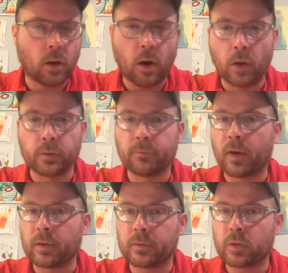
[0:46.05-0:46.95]

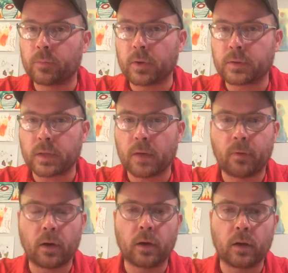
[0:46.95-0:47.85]
uninvited, you might say,
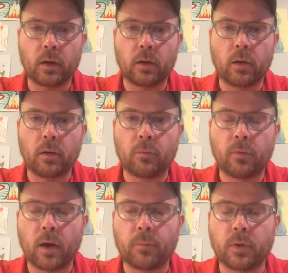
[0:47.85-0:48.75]

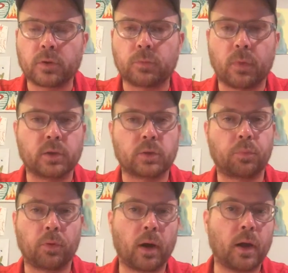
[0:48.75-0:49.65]
very much to my
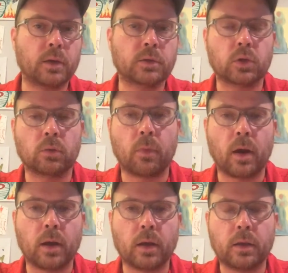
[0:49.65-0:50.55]
surprise or
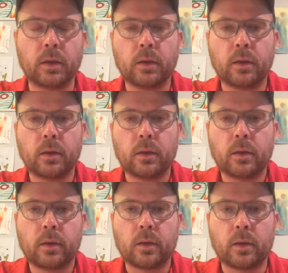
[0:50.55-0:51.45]
my
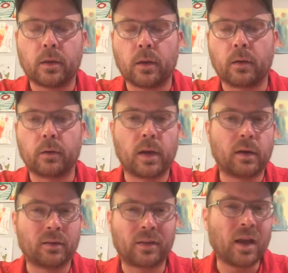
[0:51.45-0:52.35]

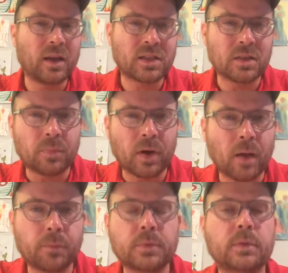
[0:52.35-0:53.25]
irritation,
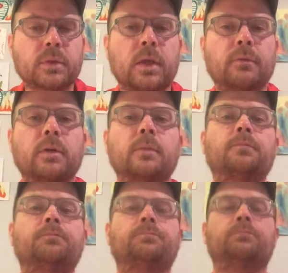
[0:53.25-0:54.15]
perhaps even,
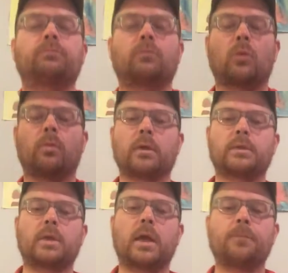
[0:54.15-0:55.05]
you might
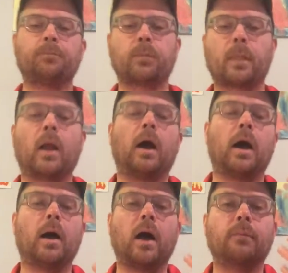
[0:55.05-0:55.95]
say.
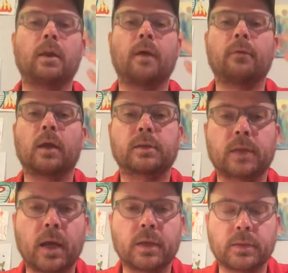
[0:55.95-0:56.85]
I've been having
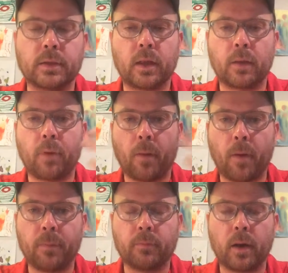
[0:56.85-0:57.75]
anxiety like pop
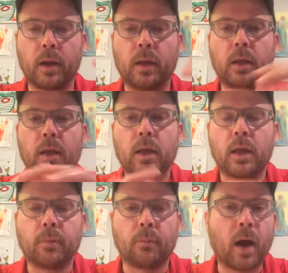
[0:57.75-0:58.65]
up in my
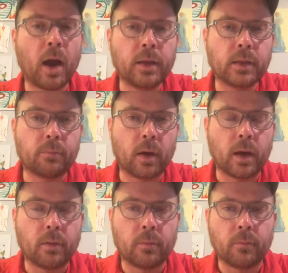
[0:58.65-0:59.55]
mind, in
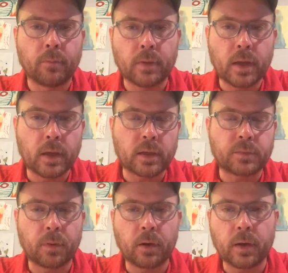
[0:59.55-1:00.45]
my being
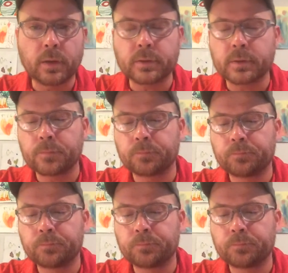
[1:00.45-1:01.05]
experience,